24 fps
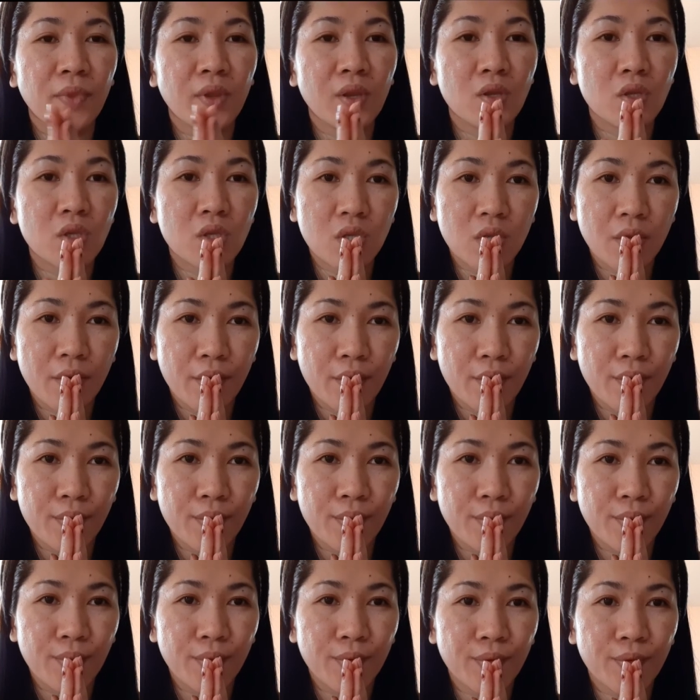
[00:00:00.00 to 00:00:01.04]
So
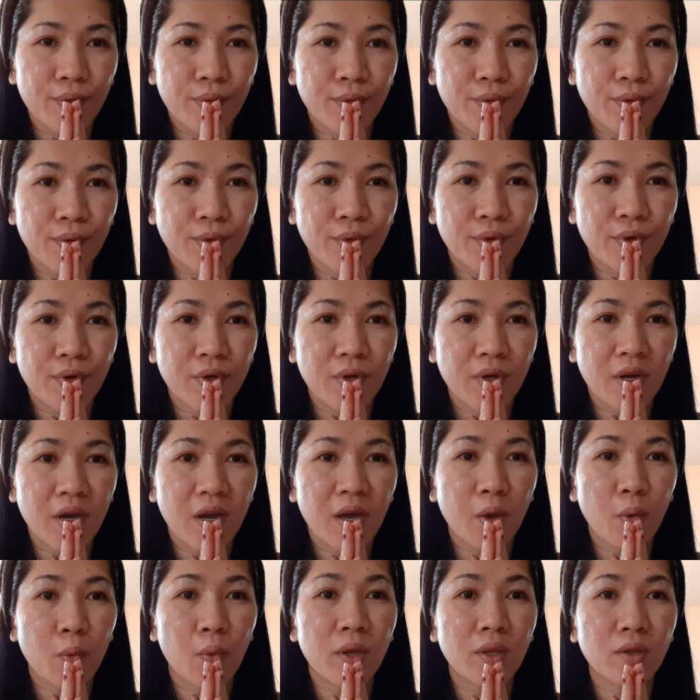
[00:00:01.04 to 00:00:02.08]

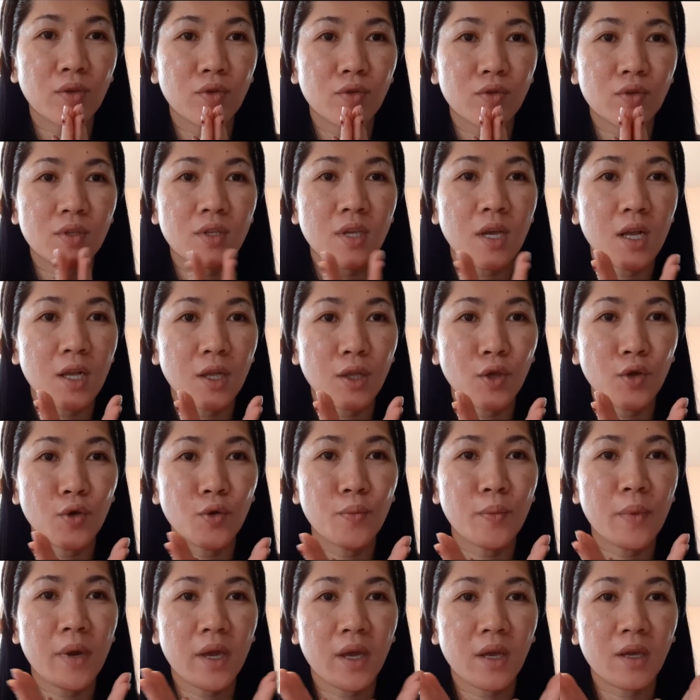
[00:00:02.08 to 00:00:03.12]
I want to tell you
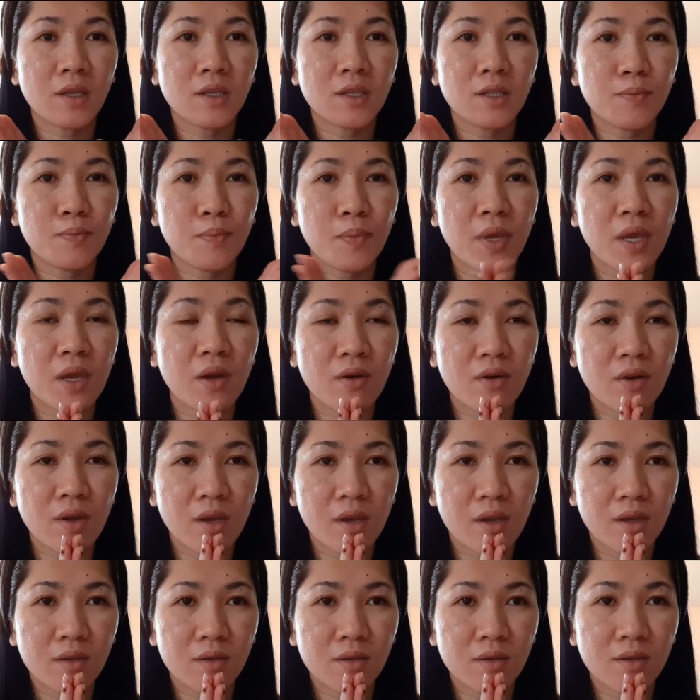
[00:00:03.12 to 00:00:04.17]
my
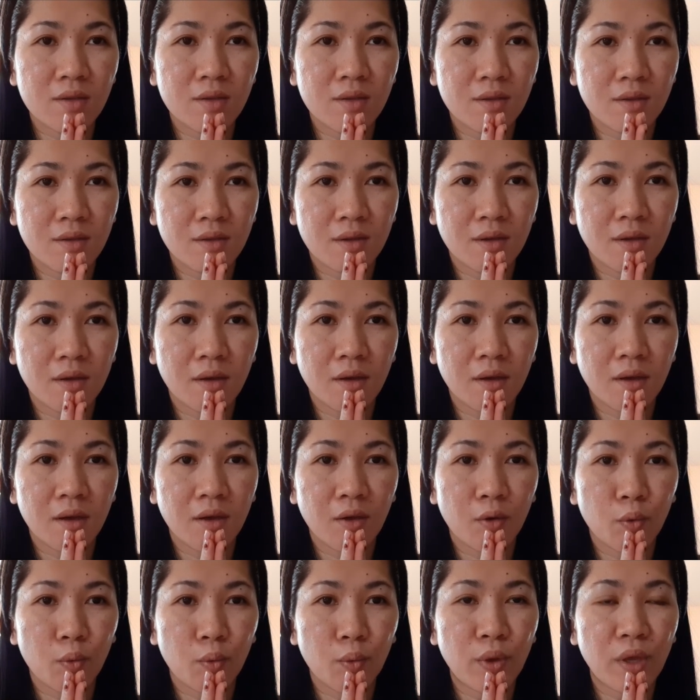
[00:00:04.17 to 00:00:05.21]
experience
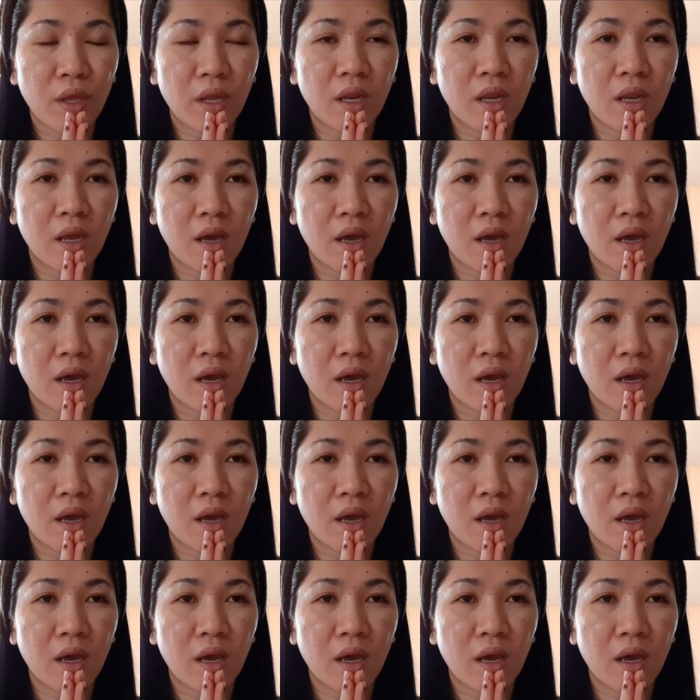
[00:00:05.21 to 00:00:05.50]
when